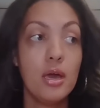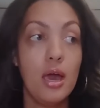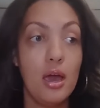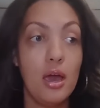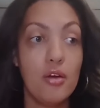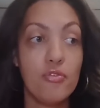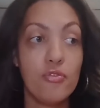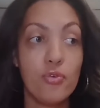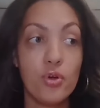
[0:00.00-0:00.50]

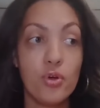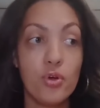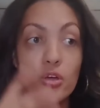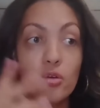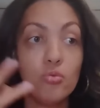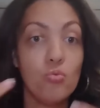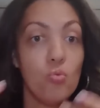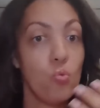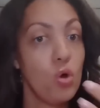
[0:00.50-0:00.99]

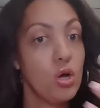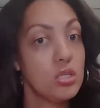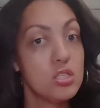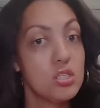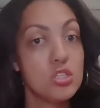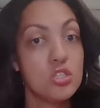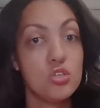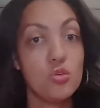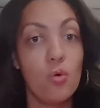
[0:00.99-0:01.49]
every 1
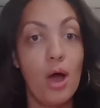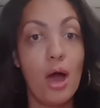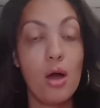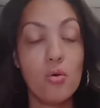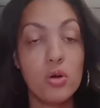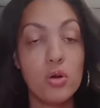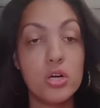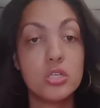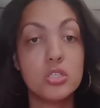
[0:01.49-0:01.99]
to 2
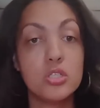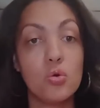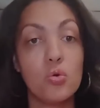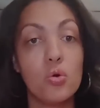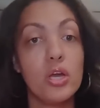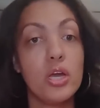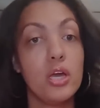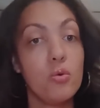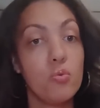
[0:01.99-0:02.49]
hours
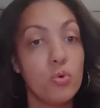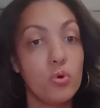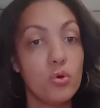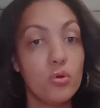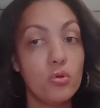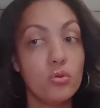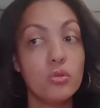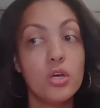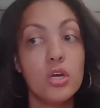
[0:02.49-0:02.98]
or he
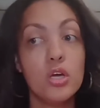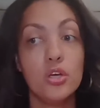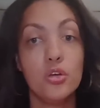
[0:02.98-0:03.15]
will,